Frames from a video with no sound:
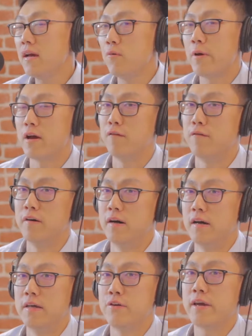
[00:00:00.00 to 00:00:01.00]
a way of
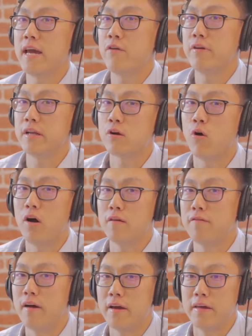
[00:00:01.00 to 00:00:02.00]
you can't really
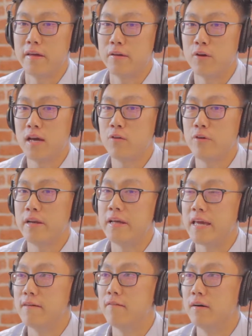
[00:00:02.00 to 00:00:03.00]
qualifying, you can't really
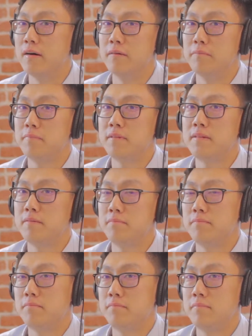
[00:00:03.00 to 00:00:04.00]
give a
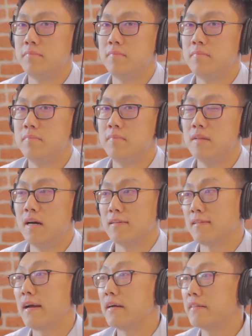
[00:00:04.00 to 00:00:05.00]

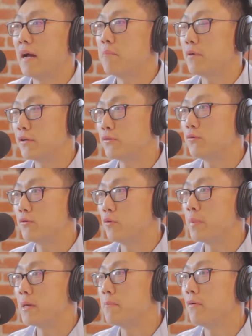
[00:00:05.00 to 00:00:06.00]
assign a number to
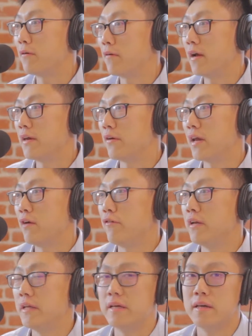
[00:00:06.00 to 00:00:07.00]
people, right? You can't
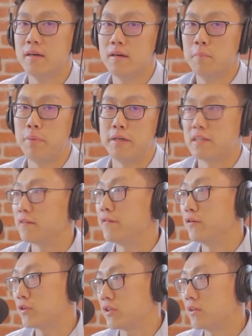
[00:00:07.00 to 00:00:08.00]
really predict the
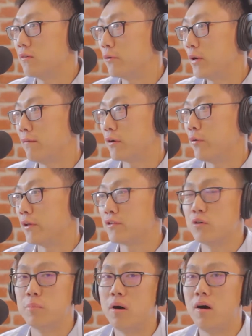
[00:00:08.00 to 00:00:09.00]
future. We don't have a
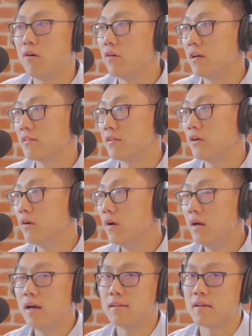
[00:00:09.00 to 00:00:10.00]
crystal ball, right? So
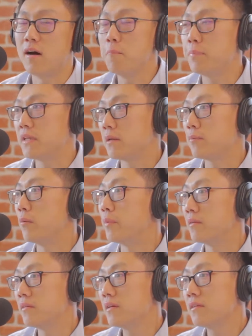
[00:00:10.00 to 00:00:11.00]
it's unpredictable
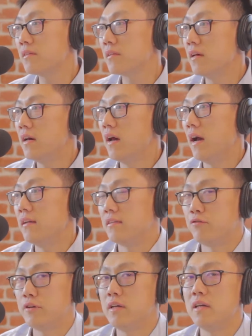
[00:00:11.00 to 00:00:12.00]
business, and
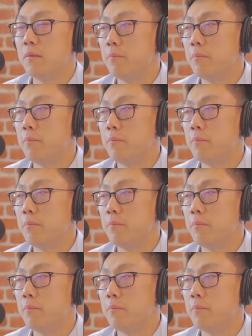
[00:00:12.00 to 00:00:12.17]
it's really a